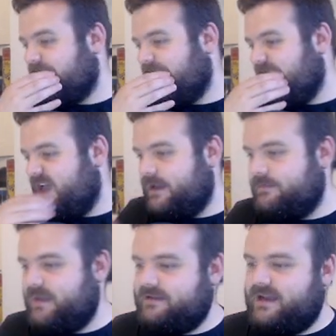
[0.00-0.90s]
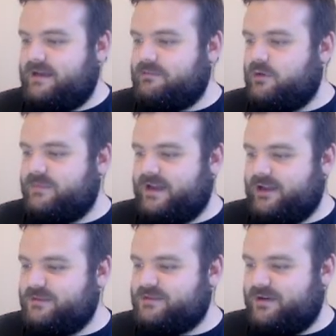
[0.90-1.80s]
um, I, I, I
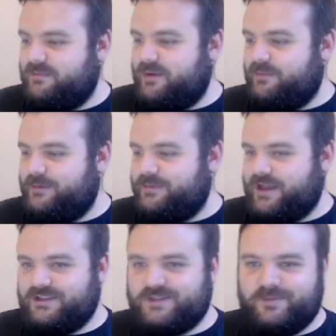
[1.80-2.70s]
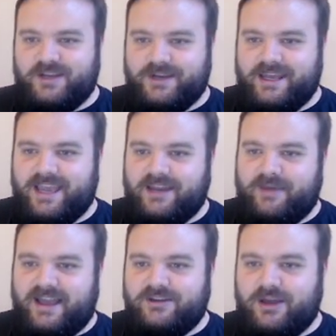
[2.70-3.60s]
almost want to bump up the Ghost Monument again,
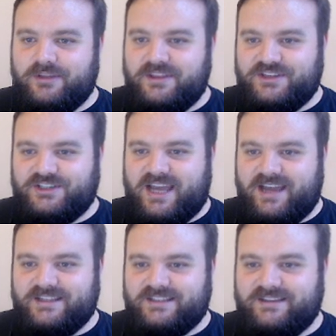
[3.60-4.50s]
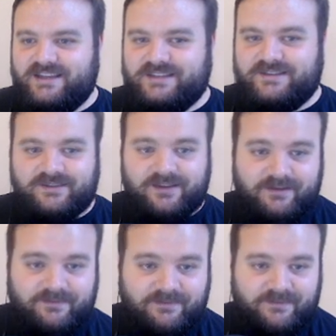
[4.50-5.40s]
but I know that the chat is is
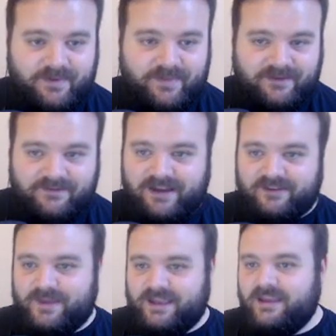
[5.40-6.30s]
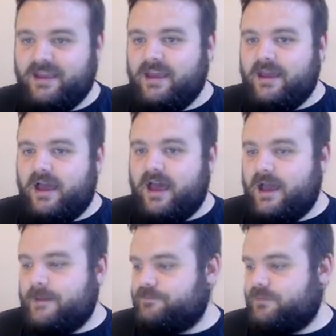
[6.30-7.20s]
not a big fan of me.
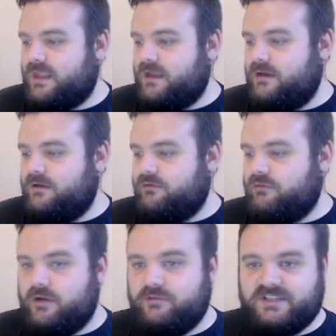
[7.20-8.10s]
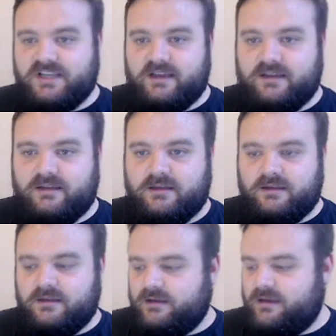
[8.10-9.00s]
Um, Rosa,
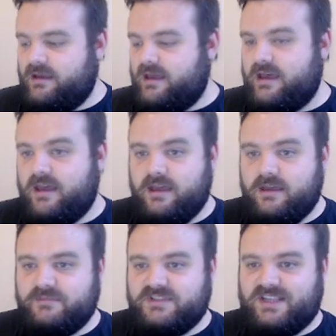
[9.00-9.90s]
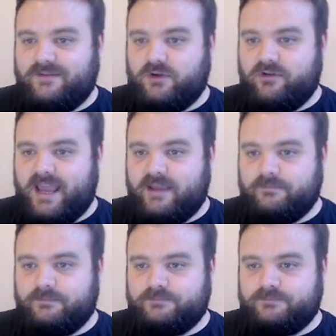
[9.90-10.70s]
um, seven or an eight.